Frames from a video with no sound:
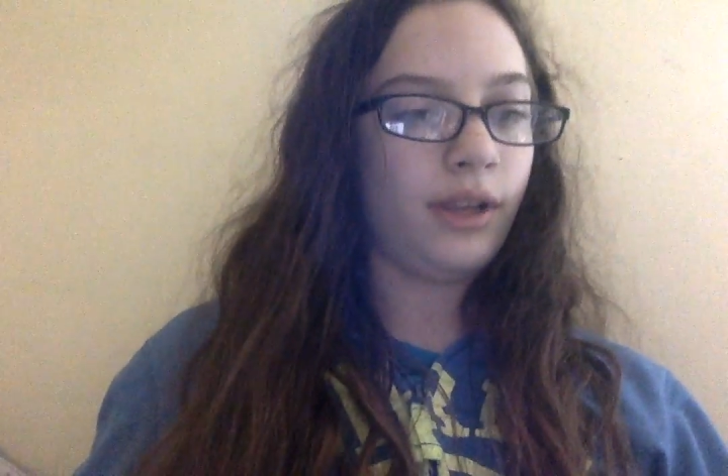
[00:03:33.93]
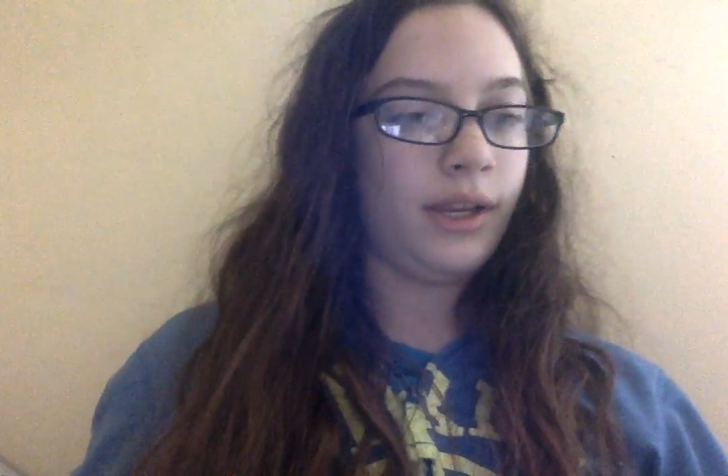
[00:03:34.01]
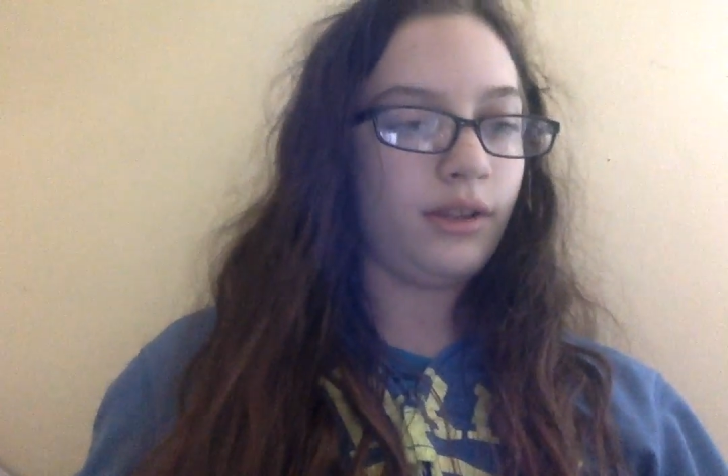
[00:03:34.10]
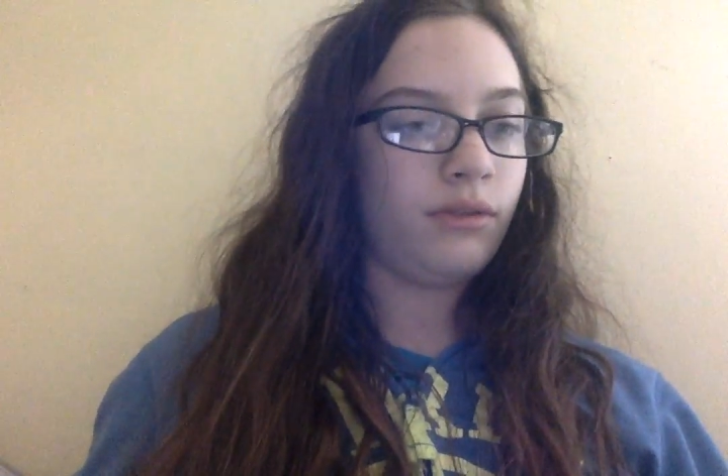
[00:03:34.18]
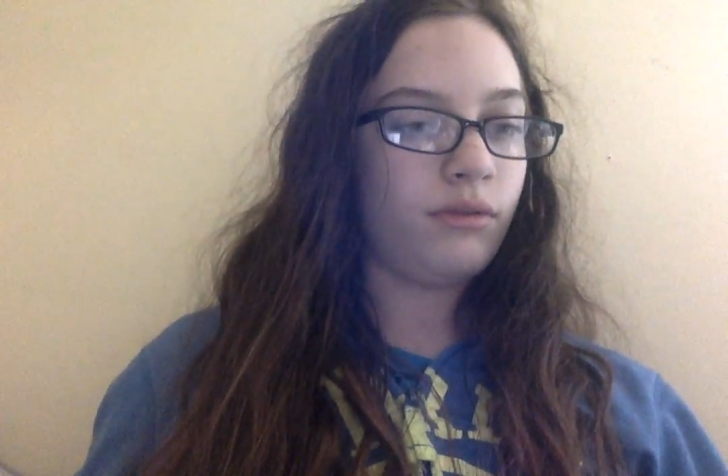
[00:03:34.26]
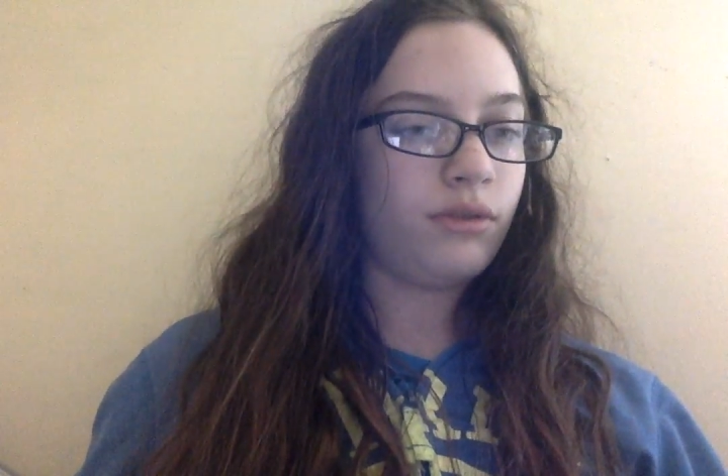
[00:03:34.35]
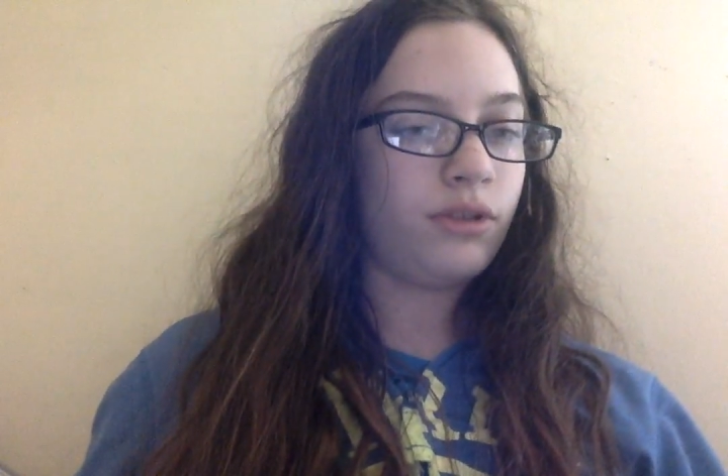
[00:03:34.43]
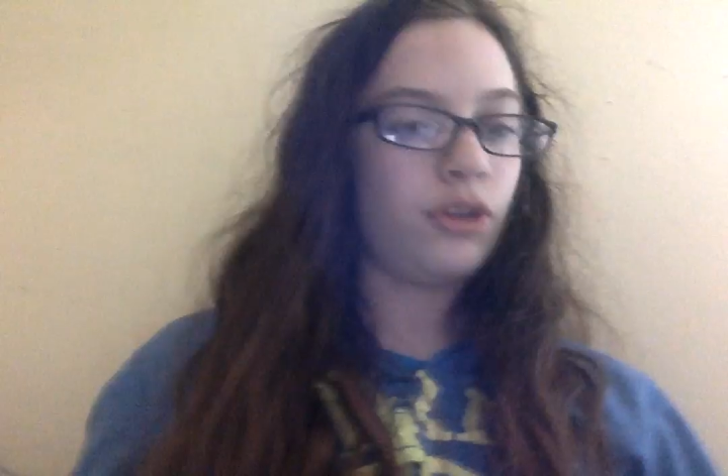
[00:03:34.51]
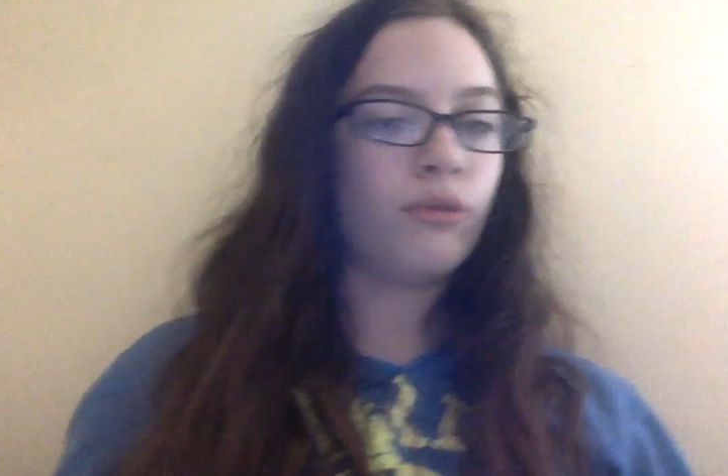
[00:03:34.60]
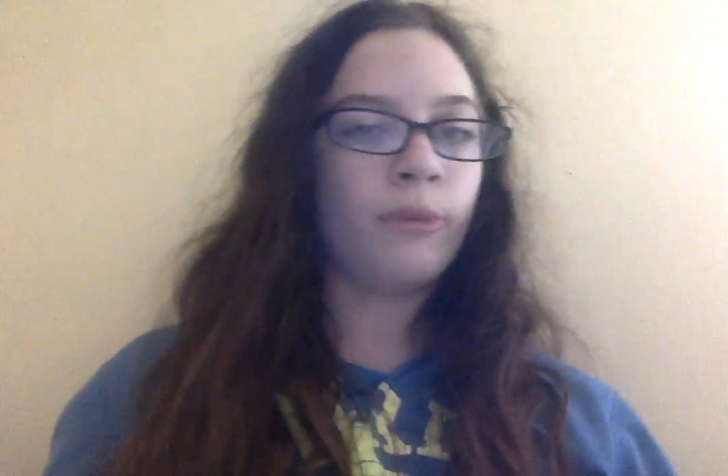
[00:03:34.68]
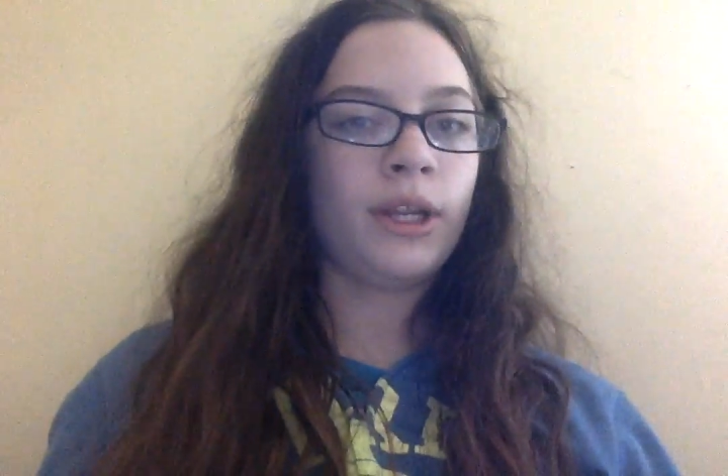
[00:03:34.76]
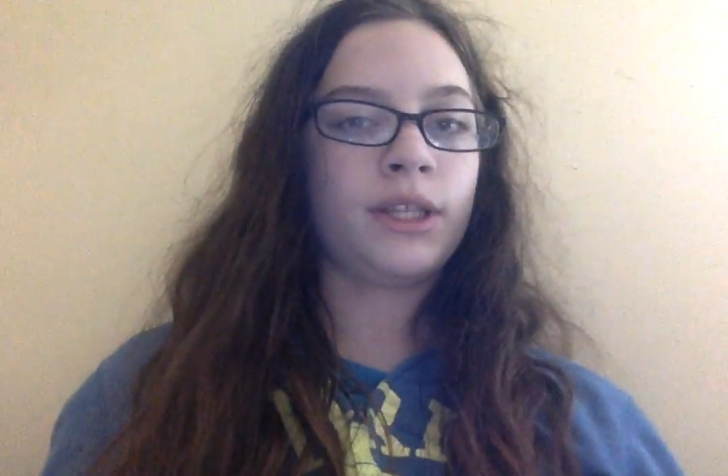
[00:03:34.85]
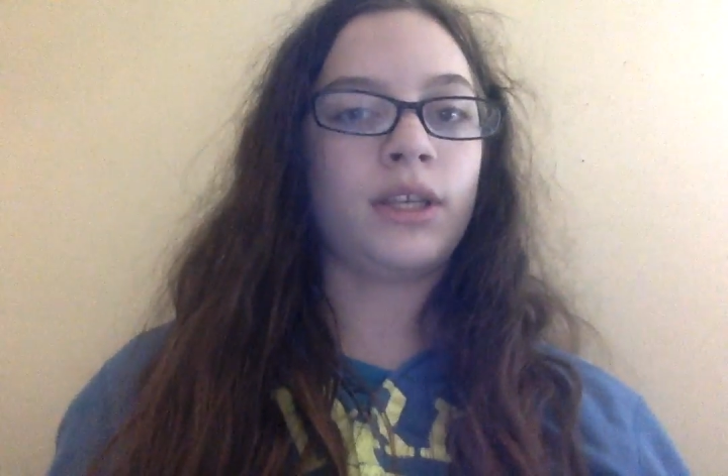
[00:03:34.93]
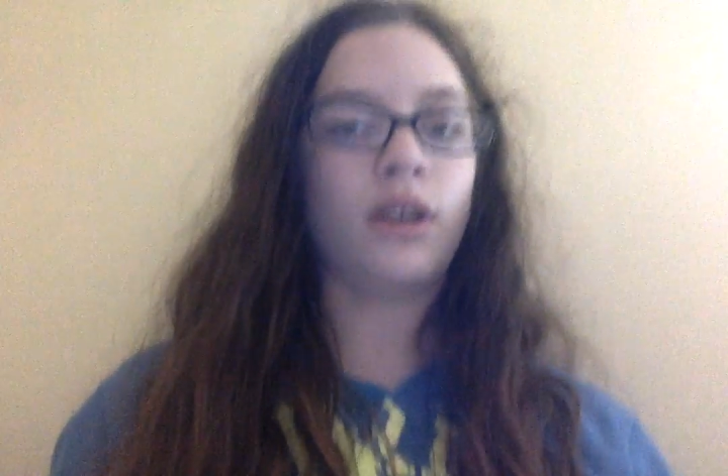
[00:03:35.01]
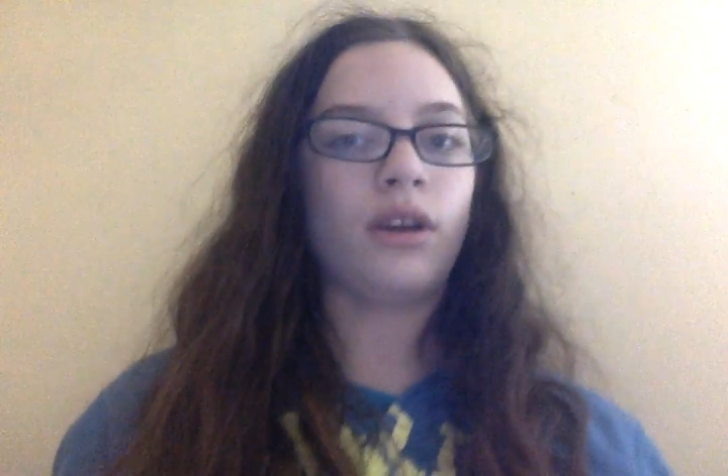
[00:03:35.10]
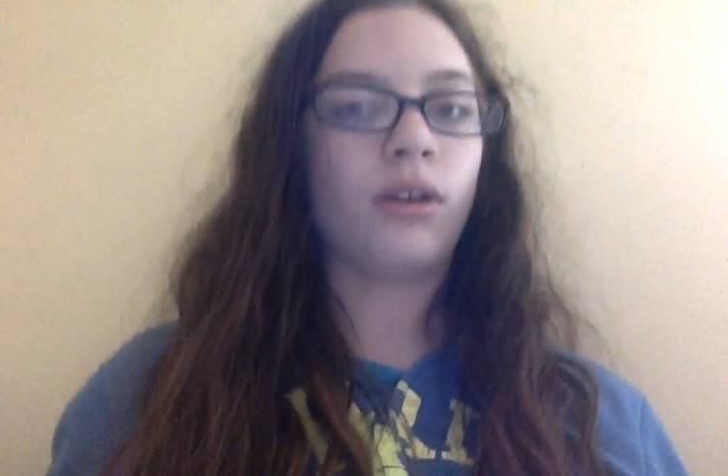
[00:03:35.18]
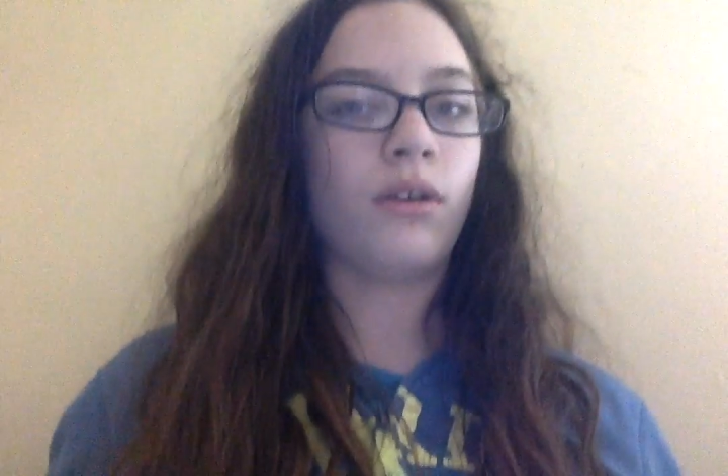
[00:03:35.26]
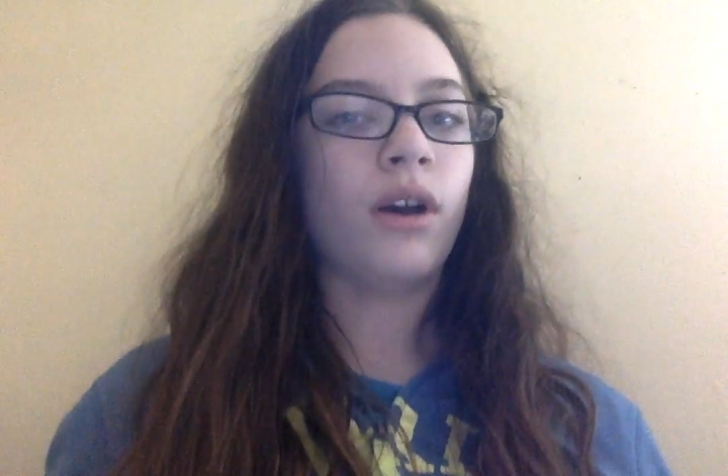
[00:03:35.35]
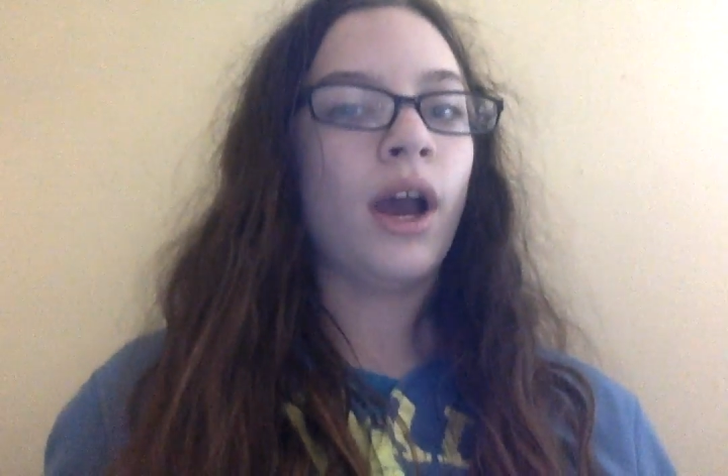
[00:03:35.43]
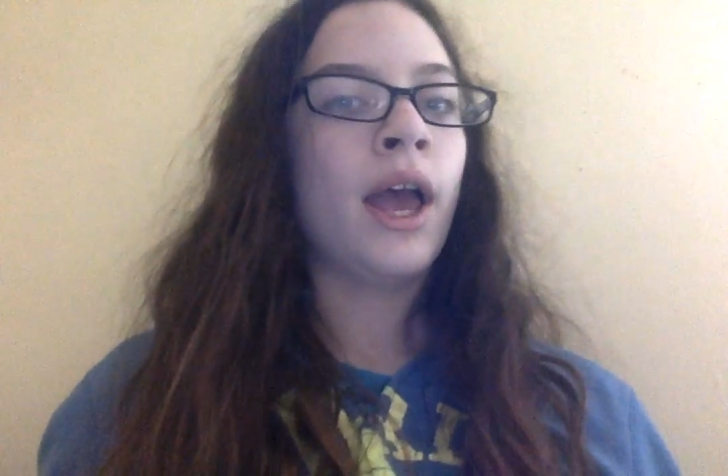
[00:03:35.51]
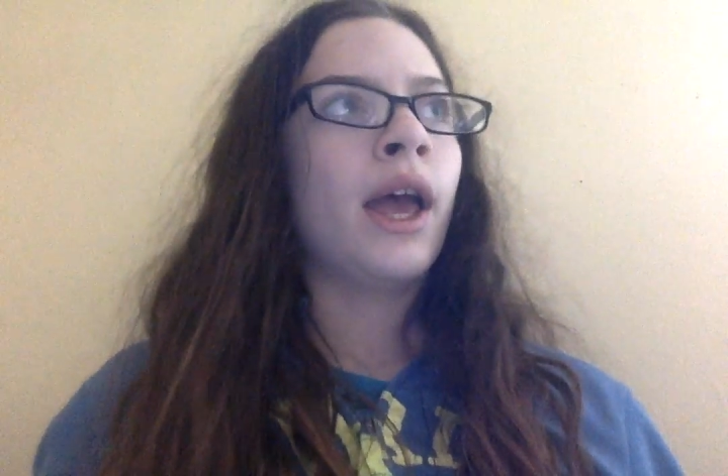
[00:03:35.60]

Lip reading: like, 2 minutes ago.